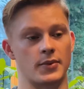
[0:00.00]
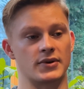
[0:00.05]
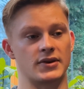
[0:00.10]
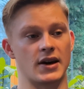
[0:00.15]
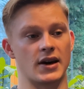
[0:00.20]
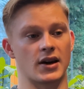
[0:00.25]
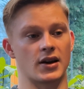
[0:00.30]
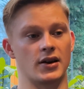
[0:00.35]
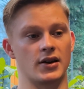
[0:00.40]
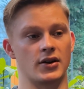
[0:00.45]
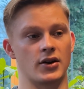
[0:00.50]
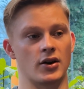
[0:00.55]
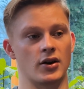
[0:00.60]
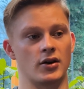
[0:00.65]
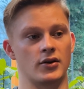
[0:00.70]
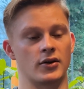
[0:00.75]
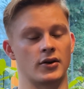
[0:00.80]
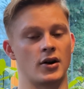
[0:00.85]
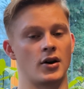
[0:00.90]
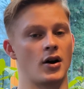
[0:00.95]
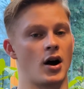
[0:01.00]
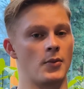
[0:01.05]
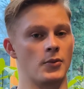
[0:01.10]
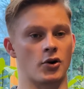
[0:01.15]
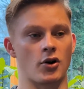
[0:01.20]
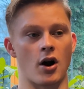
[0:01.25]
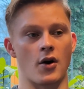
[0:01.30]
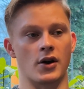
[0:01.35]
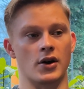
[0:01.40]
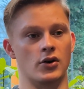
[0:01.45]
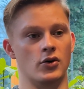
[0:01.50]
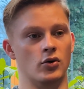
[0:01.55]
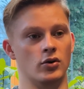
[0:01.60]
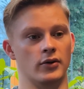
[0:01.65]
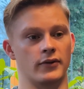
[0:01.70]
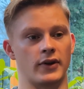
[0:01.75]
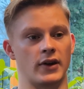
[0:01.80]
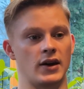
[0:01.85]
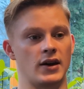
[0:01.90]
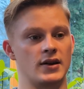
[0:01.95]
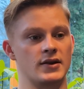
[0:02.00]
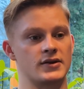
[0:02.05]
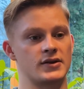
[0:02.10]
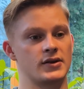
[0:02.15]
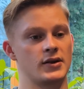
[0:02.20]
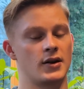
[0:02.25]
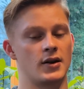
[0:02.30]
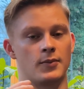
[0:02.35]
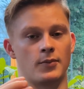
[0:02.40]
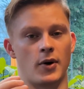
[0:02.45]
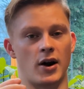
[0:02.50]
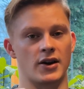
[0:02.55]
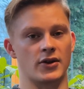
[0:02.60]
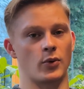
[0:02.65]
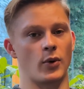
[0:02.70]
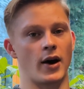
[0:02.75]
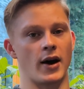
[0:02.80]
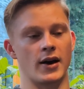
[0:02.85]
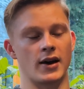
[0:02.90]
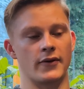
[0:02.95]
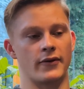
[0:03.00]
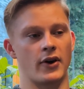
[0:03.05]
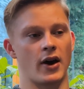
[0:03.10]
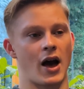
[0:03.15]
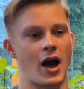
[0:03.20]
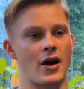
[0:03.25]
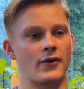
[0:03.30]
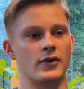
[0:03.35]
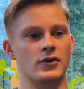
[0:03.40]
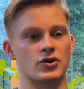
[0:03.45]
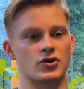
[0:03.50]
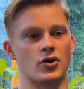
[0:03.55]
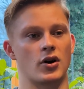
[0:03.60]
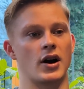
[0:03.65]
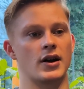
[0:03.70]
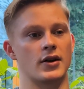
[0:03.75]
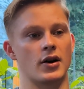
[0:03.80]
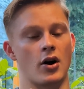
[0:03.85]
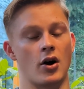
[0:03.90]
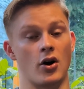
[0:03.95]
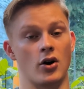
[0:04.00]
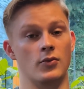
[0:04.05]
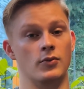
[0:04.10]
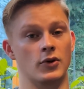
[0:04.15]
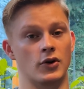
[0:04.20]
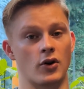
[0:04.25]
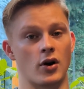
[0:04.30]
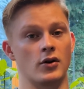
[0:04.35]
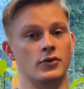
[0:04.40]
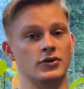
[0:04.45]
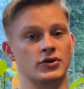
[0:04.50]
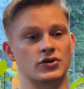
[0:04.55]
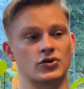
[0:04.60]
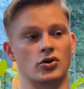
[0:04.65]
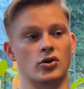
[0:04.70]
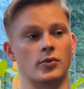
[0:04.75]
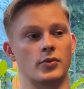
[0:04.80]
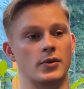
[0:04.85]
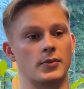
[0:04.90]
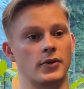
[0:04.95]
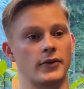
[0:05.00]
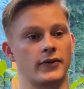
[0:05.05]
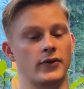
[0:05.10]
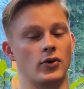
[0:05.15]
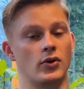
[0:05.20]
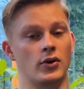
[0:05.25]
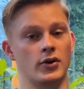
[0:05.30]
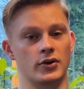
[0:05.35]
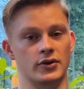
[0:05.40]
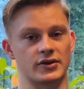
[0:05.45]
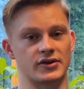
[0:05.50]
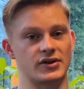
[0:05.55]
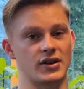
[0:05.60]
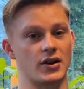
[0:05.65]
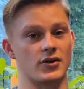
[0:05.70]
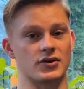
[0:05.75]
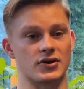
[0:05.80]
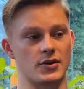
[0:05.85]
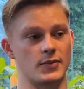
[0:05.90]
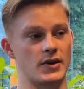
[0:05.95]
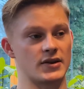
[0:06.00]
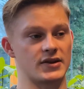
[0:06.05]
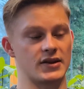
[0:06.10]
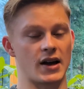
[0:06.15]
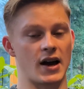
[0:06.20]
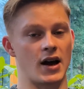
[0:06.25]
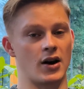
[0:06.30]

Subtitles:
particularly good. I'm growing all of these. By the way, if you haven't tried a homegrown strawberry before, you're seriously missing